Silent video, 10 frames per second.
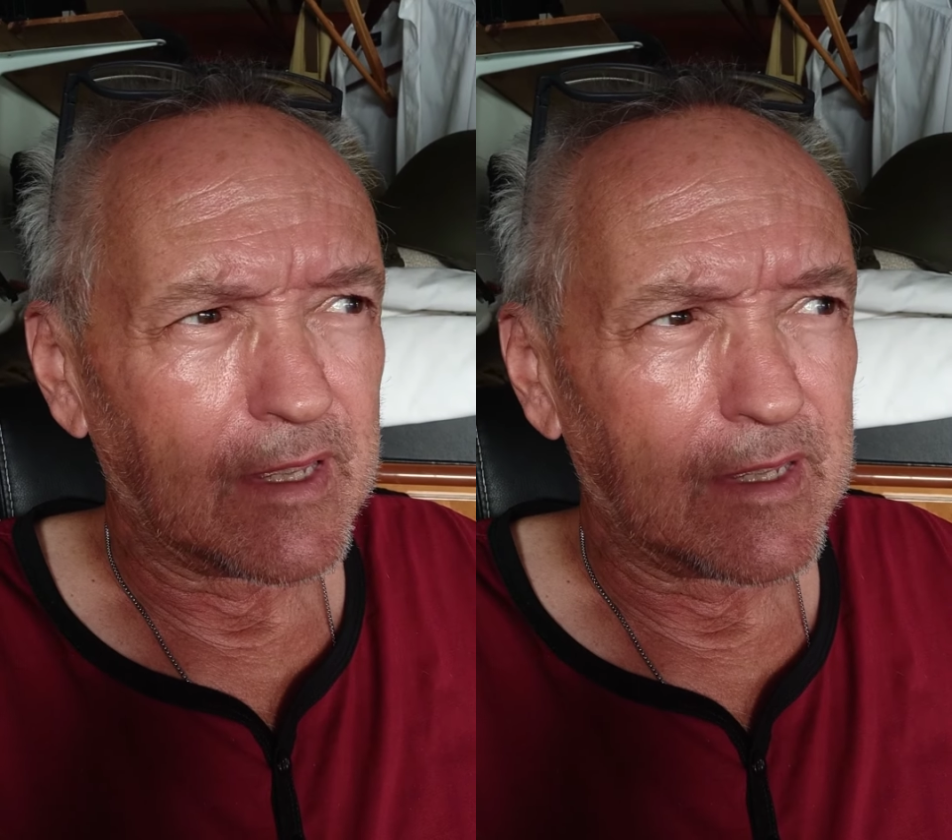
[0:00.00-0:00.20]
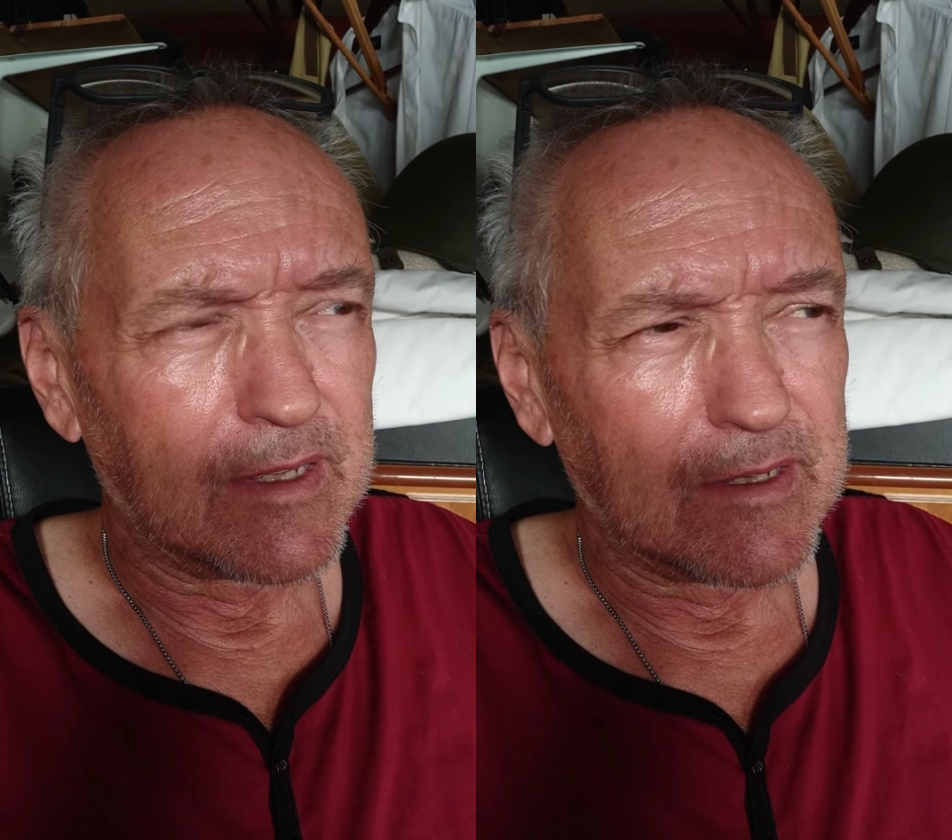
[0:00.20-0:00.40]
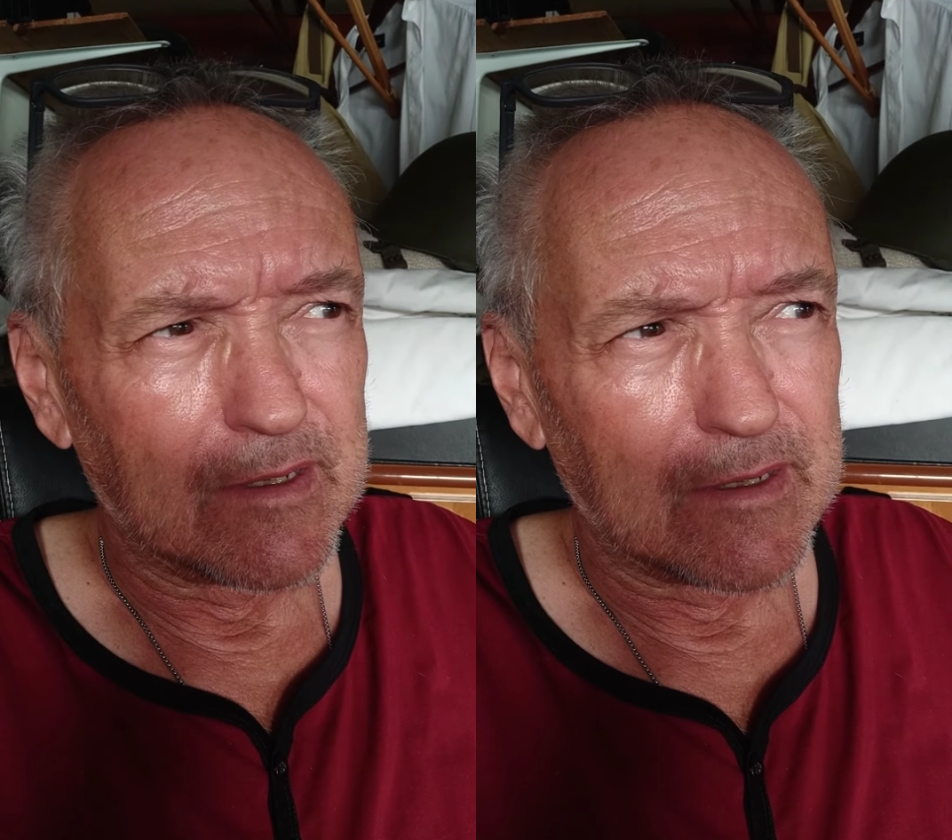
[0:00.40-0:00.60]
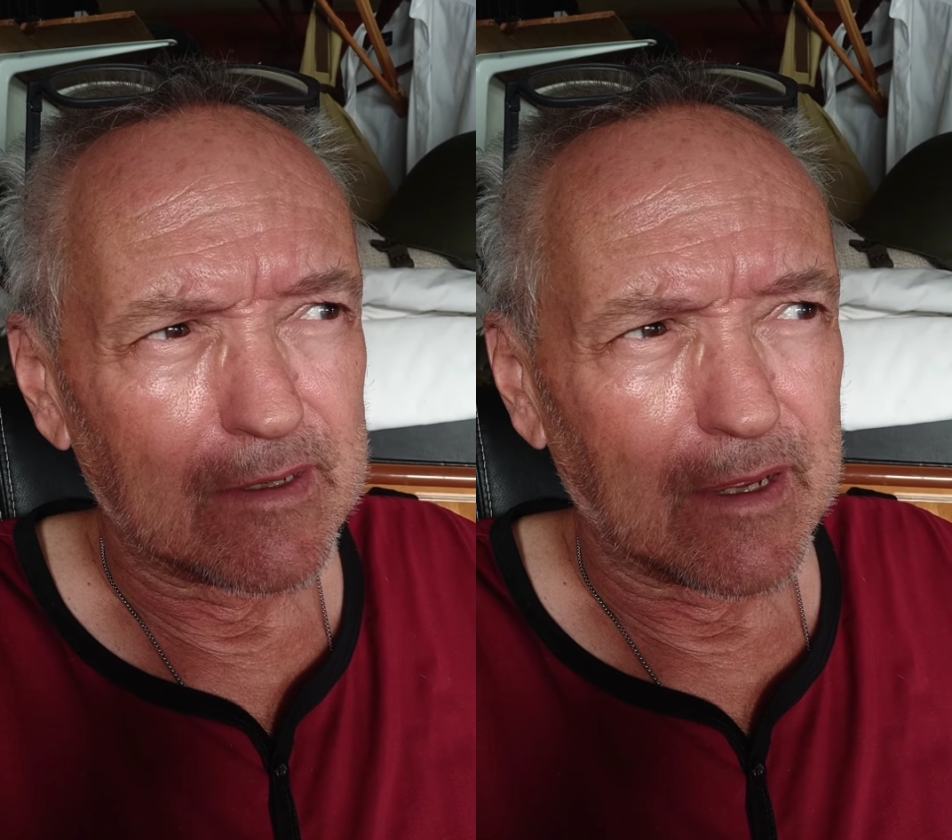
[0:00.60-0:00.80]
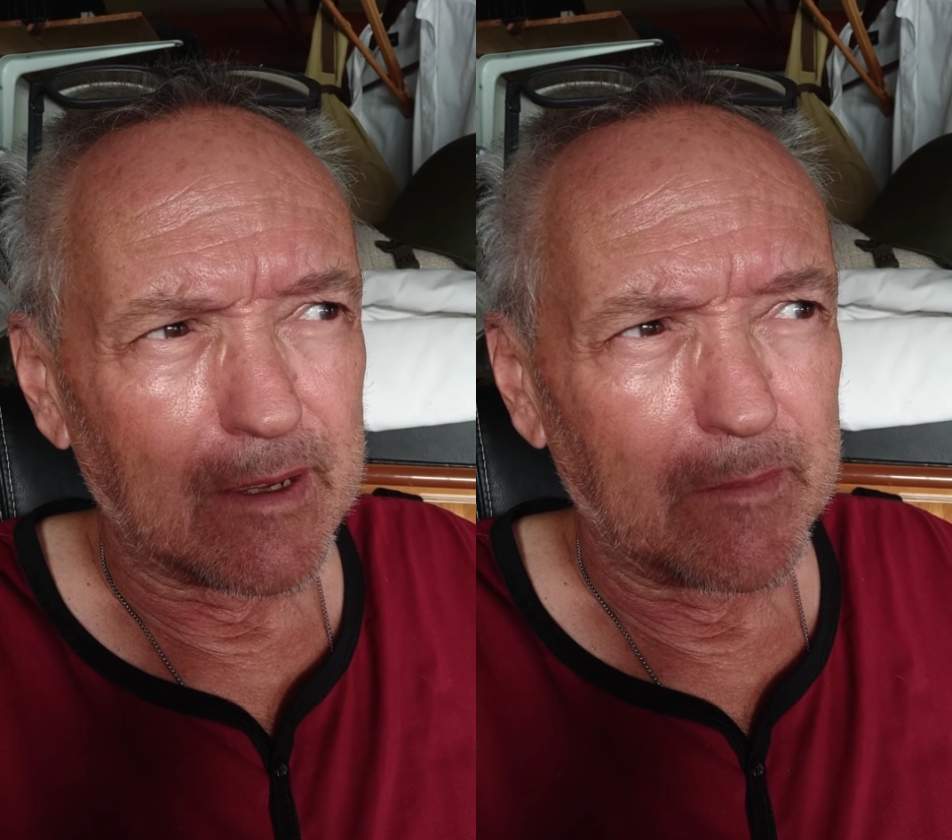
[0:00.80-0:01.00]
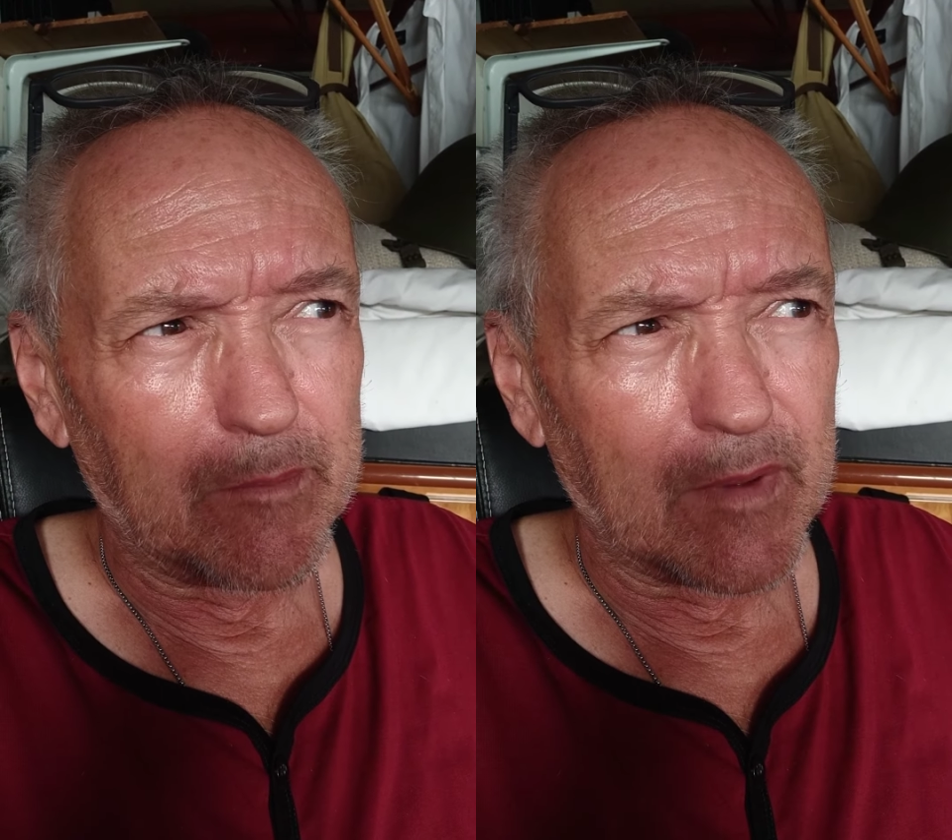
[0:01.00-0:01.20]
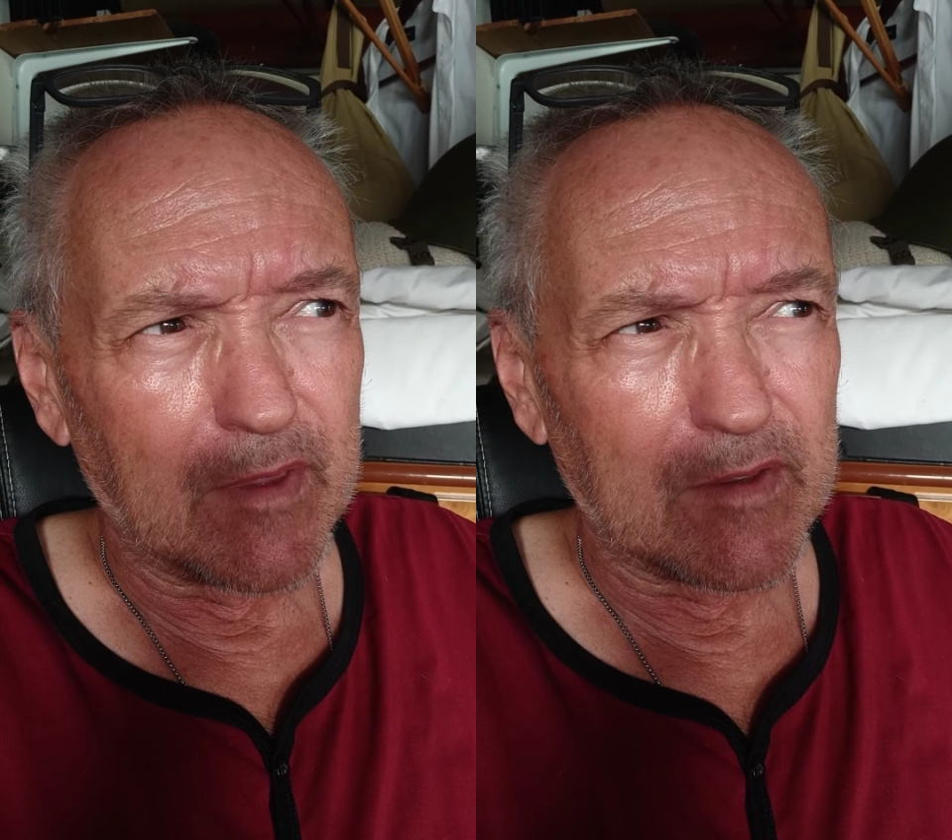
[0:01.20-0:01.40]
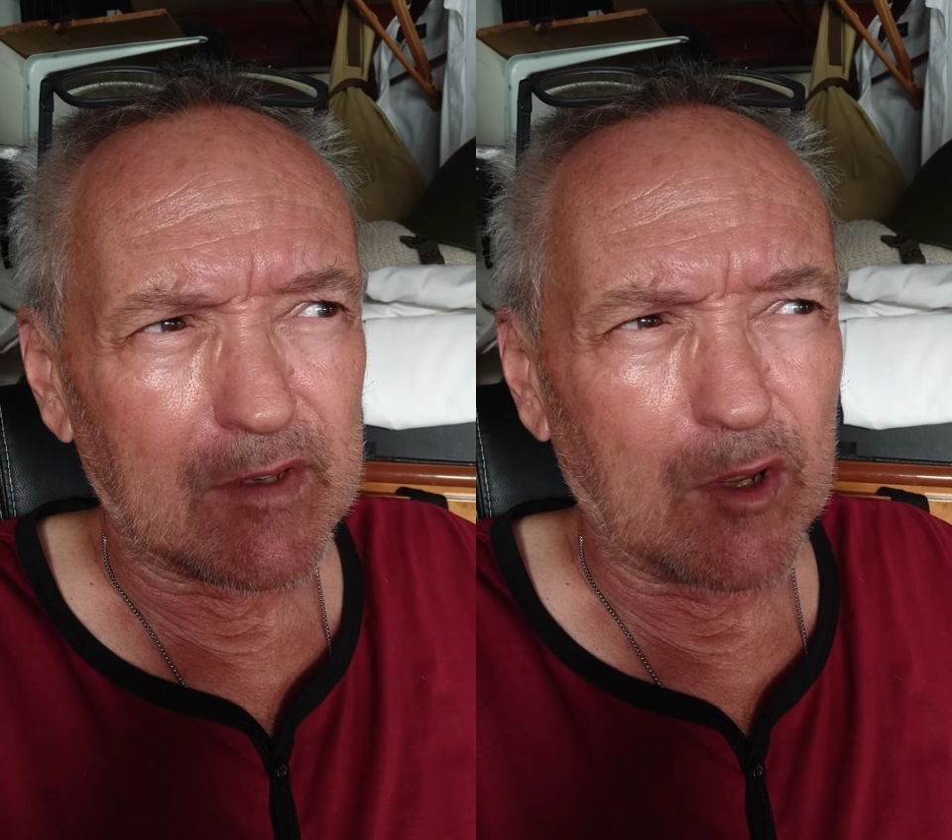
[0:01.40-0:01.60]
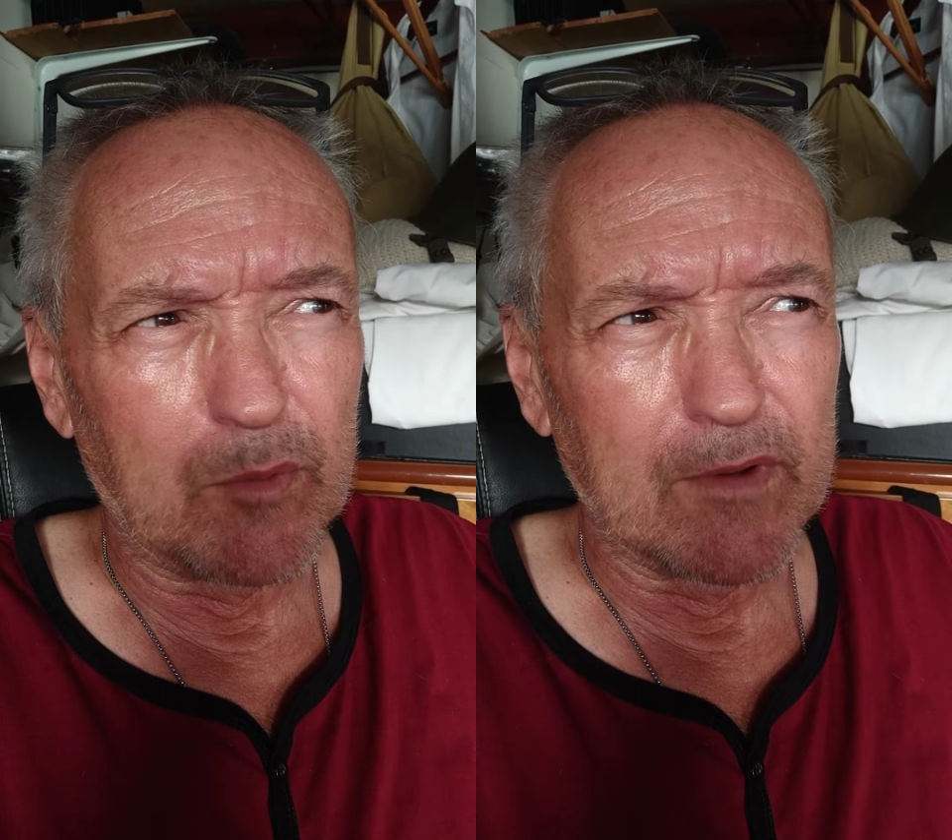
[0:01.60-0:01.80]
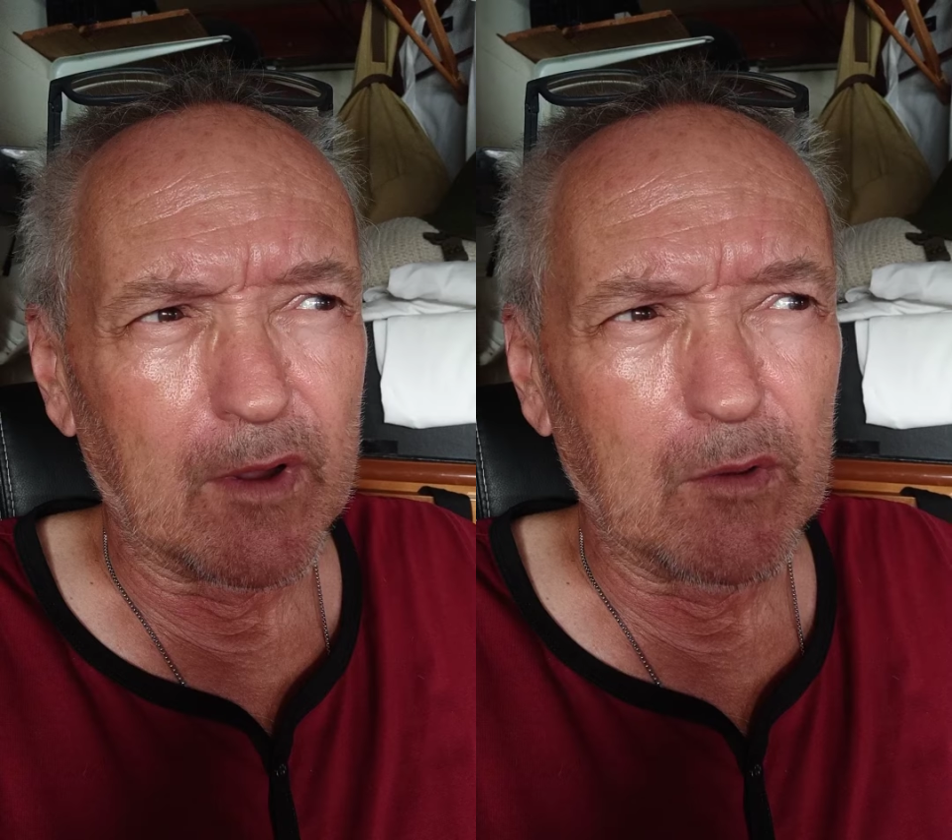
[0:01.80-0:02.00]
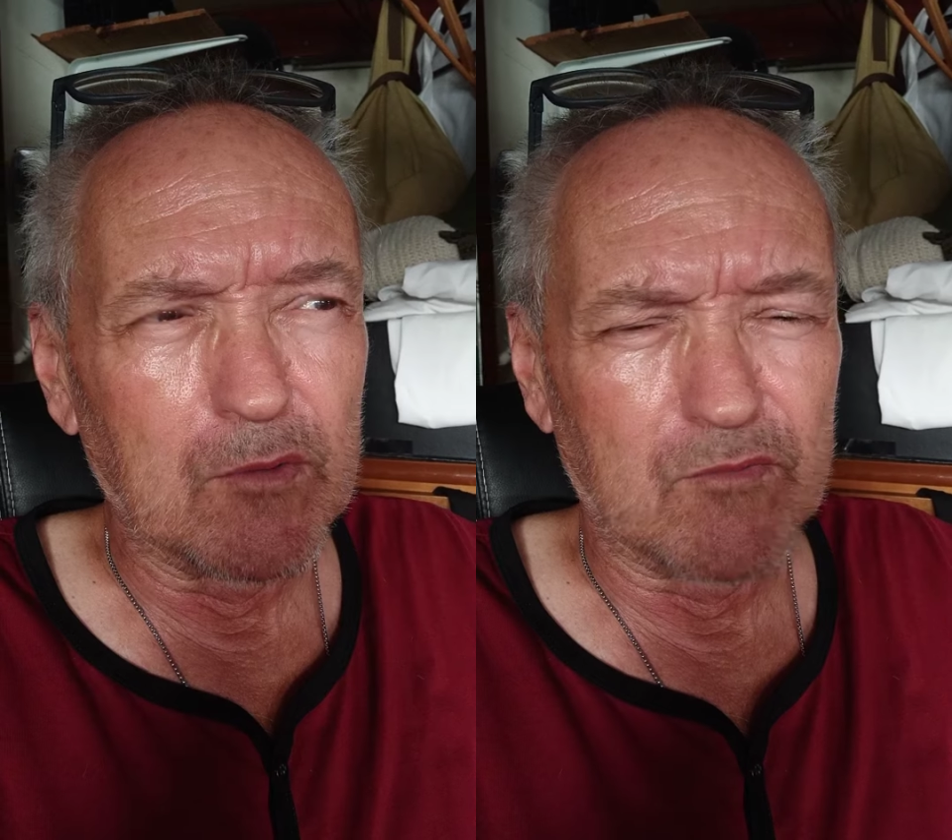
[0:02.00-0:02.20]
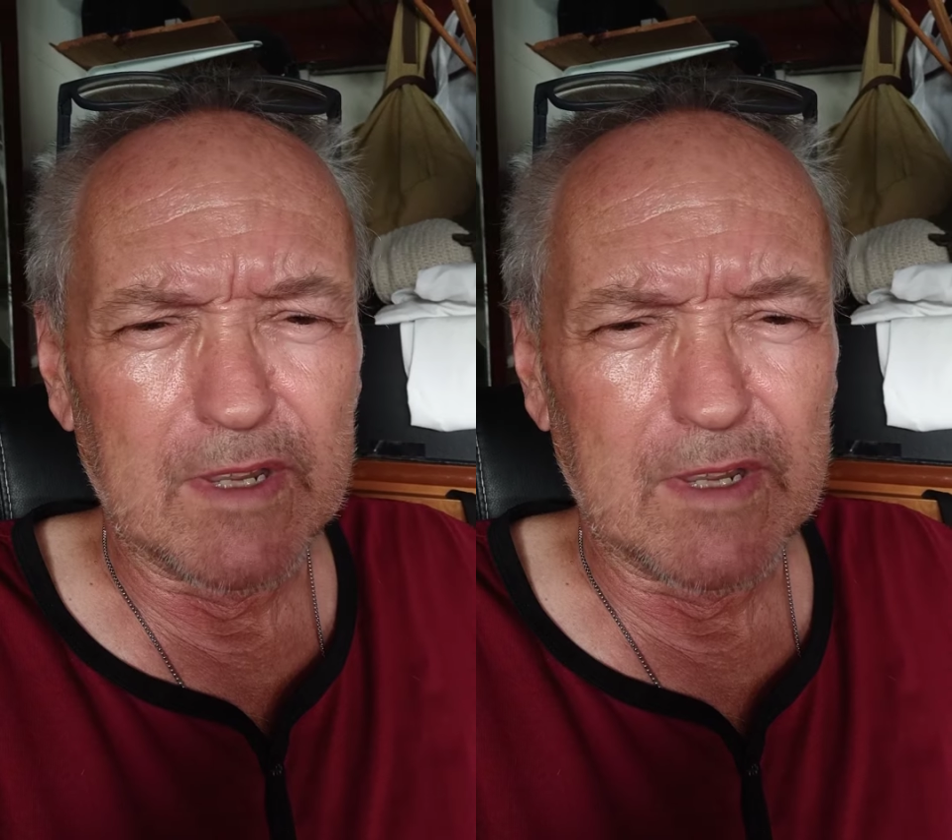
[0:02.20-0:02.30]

is um, there's a couple of old,